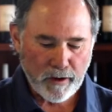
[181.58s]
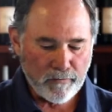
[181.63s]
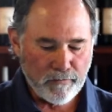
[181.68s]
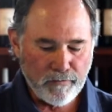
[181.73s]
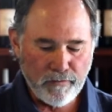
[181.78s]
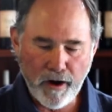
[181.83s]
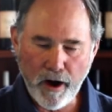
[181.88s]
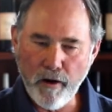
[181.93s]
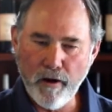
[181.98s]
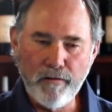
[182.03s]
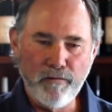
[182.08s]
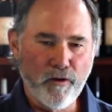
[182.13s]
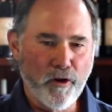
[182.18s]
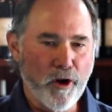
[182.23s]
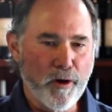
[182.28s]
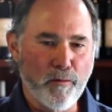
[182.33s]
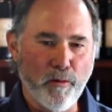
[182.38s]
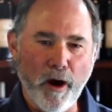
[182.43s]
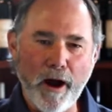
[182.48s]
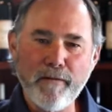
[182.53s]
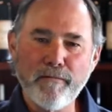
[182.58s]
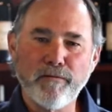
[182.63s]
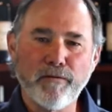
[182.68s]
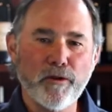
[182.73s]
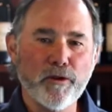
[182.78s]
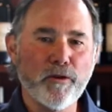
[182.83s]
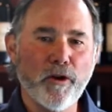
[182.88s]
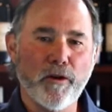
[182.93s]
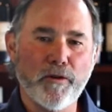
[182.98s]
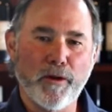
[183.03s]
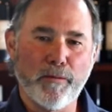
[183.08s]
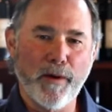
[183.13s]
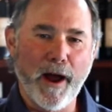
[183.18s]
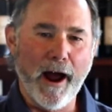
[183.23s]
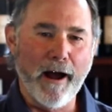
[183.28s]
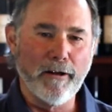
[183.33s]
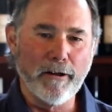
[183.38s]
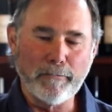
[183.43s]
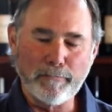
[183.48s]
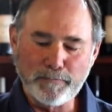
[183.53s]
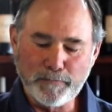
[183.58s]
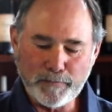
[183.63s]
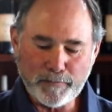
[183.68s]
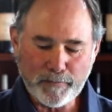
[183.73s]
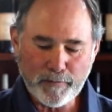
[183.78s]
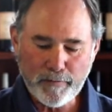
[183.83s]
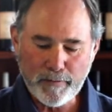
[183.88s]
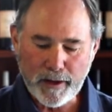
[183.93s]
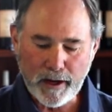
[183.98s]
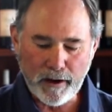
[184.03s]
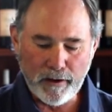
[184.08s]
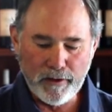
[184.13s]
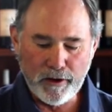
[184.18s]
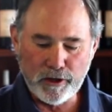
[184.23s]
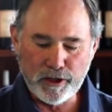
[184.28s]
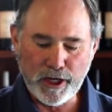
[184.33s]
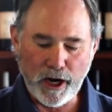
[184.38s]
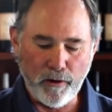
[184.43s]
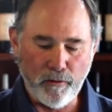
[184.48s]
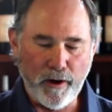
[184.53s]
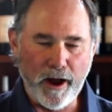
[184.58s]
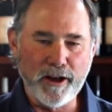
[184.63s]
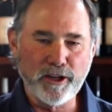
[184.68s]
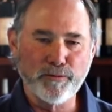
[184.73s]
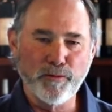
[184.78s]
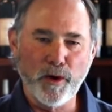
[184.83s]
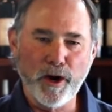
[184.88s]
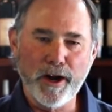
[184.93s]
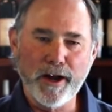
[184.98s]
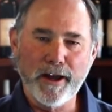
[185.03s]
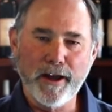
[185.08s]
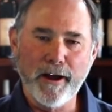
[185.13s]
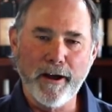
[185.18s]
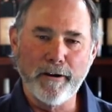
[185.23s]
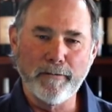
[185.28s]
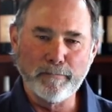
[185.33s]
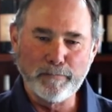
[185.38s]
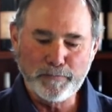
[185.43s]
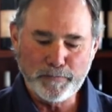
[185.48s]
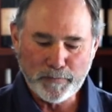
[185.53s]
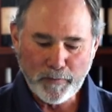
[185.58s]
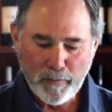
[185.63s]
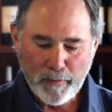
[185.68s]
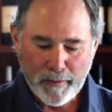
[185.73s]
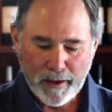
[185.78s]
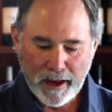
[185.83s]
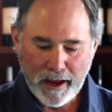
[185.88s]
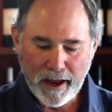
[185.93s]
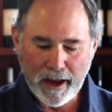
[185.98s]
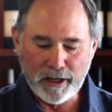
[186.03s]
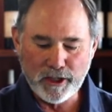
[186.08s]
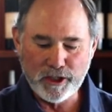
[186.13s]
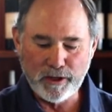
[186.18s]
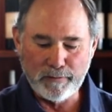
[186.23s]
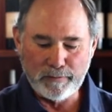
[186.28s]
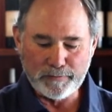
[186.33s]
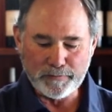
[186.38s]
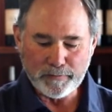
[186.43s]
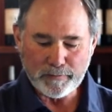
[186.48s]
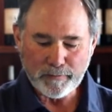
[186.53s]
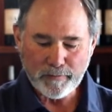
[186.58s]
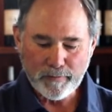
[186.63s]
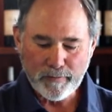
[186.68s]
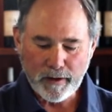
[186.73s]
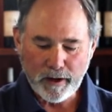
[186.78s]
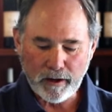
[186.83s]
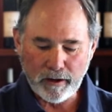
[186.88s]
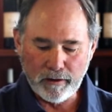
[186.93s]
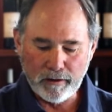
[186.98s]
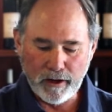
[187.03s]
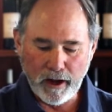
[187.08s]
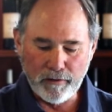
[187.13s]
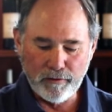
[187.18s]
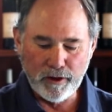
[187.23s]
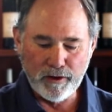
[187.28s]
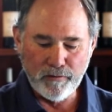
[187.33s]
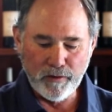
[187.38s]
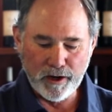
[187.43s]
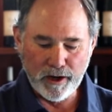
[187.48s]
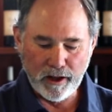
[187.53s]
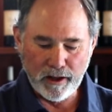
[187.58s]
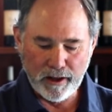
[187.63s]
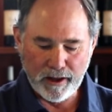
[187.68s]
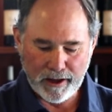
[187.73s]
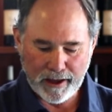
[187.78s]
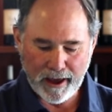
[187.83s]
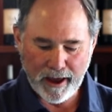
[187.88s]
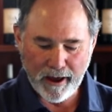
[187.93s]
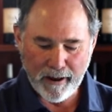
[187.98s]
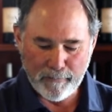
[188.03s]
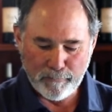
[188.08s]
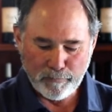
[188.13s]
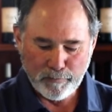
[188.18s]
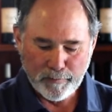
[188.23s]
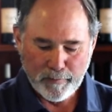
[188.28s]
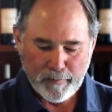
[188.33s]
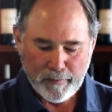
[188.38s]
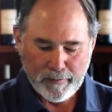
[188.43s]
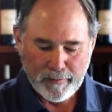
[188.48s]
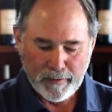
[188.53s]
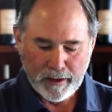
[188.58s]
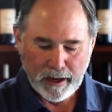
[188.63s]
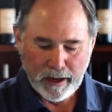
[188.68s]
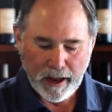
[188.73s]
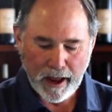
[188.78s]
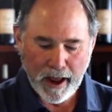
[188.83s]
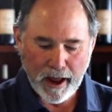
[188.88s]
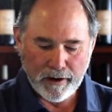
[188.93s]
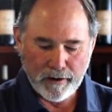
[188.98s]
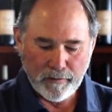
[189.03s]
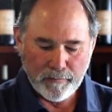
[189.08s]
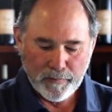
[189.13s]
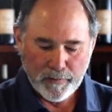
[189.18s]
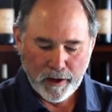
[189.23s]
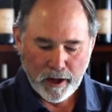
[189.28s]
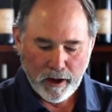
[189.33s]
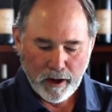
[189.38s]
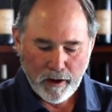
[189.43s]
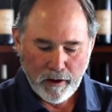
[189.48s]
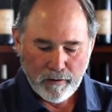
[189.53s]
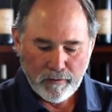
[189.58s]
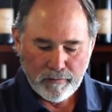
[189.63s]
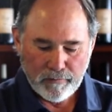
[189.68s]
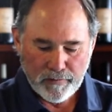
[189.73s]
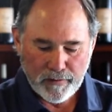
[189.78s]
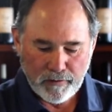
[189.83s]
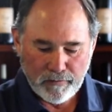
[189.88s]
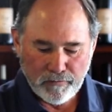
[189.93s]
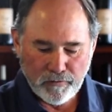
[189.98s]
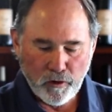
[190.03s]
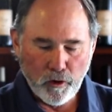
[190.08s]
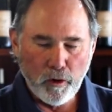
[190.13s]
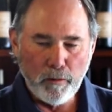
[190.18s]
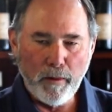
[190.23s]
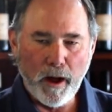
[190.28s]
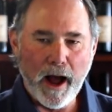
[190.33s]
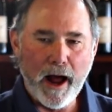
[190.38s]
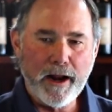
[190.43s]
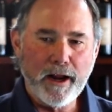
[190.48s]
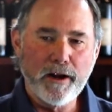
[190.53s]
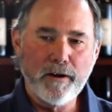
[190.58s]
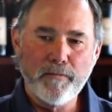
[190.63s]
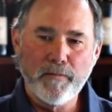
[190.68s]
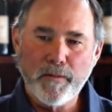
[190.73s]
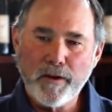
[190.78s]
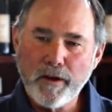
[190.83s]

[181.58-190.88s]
Very, very bright fruit on the palate. There's that raspberry again, and some lovely vanilla again, and full-bodied,